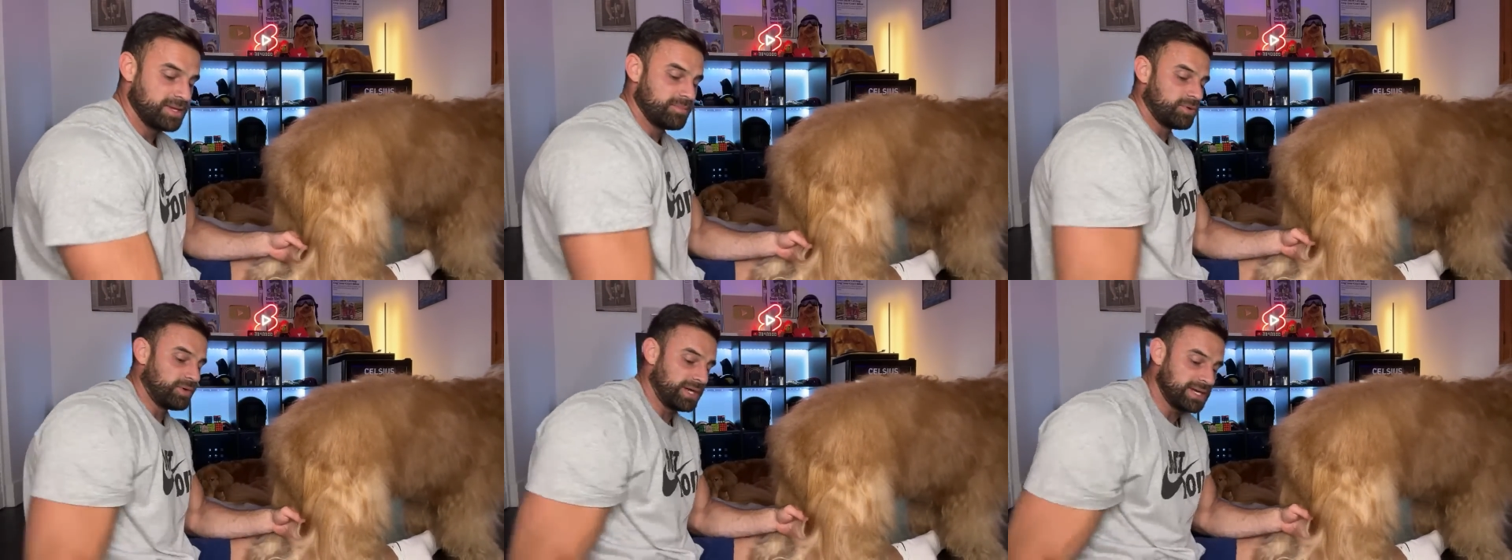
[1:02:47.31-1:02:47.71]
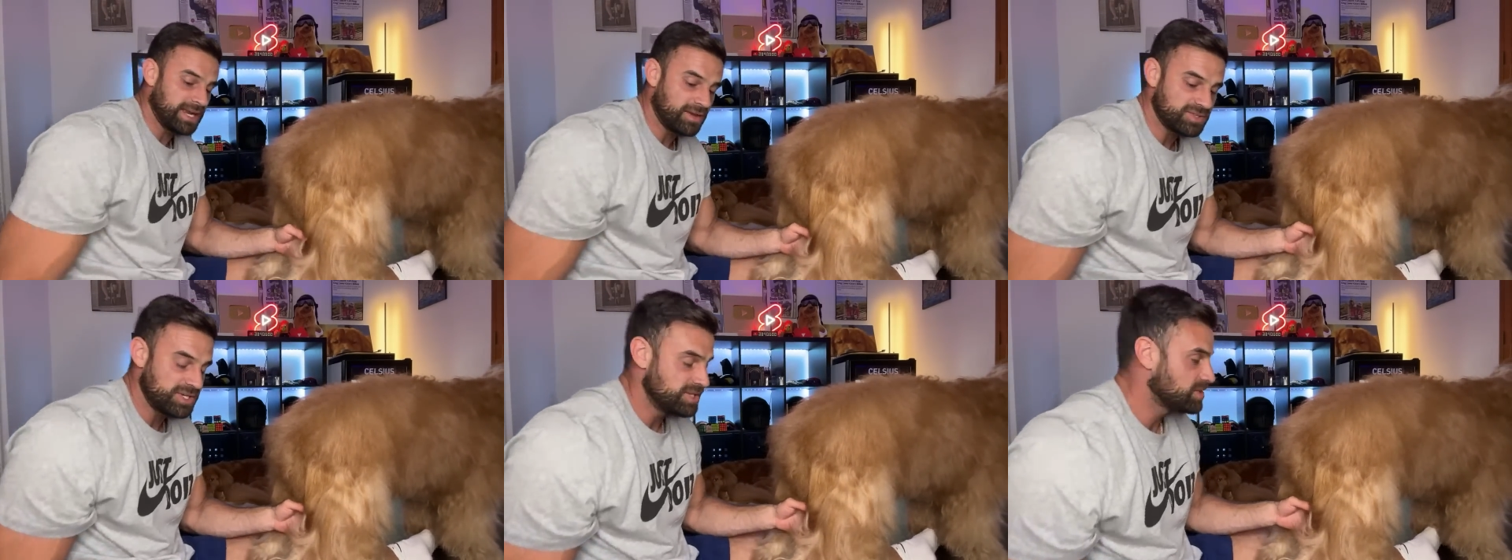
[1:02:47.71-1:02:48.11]
But right
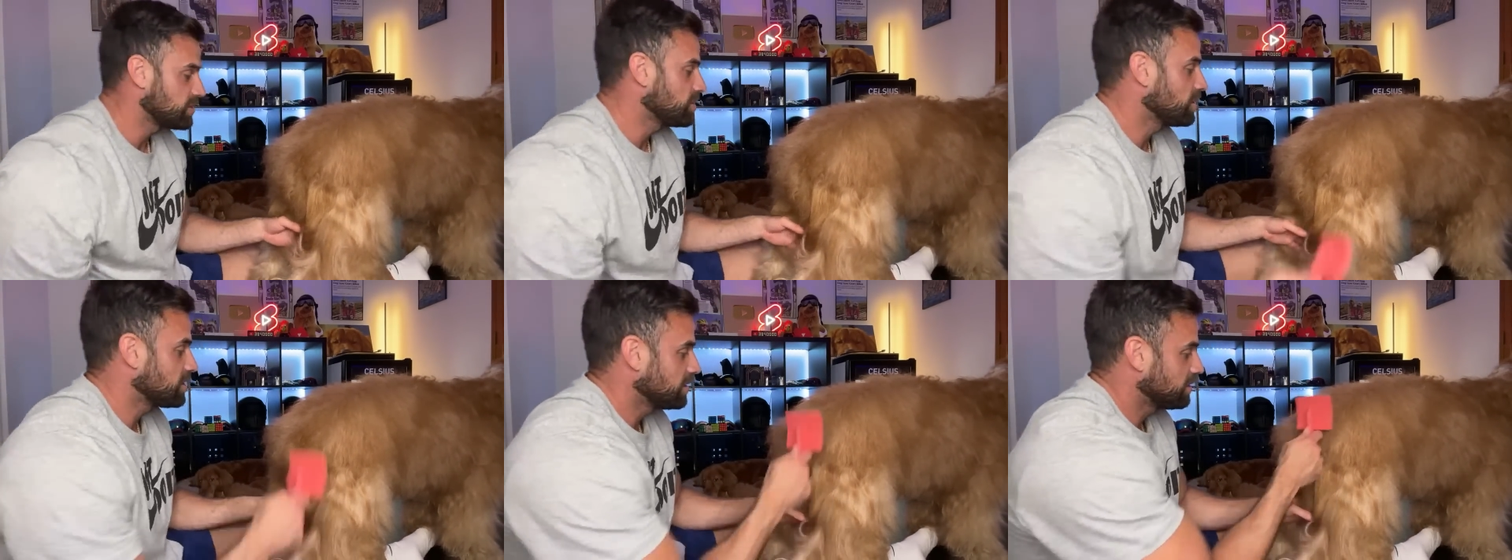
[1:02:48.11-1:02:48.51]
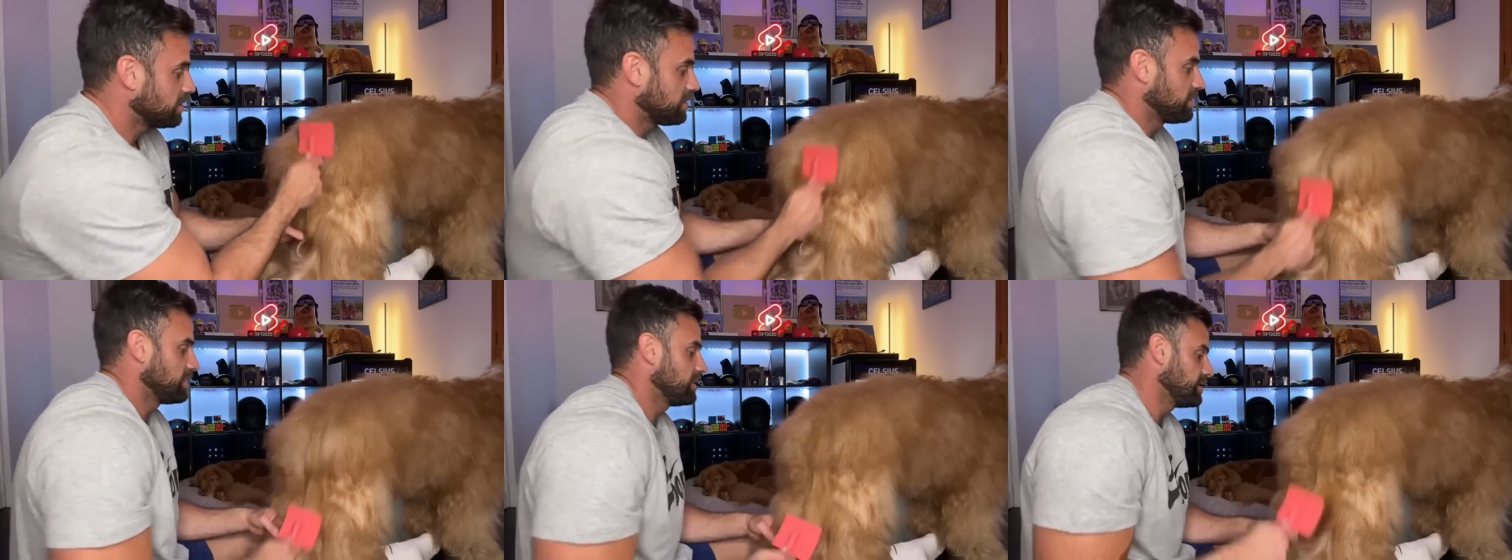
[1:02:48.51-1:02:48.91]
now she's cooking
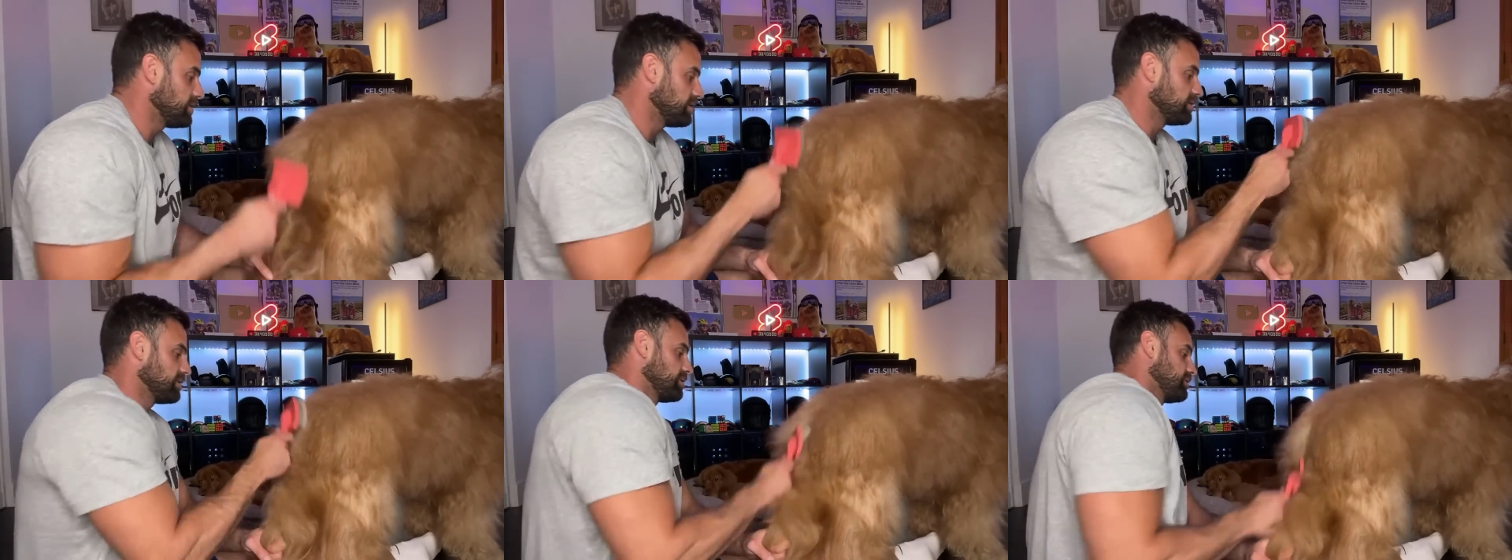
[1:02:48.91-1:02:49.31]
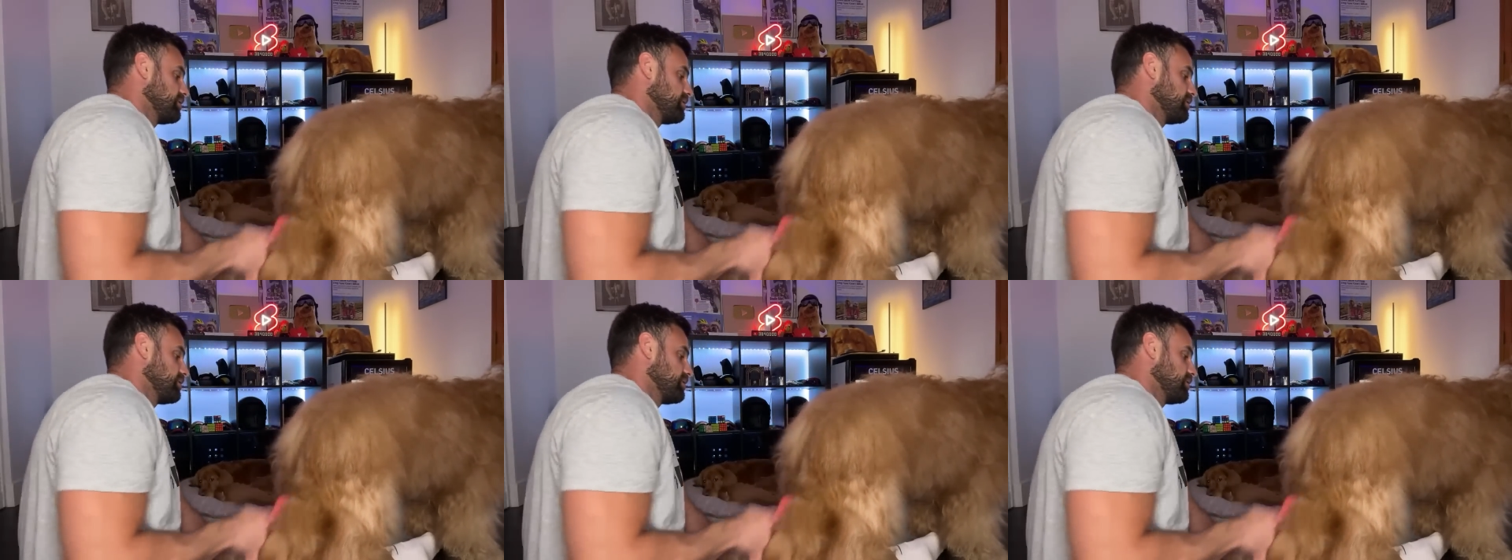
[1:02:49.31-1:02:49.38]
and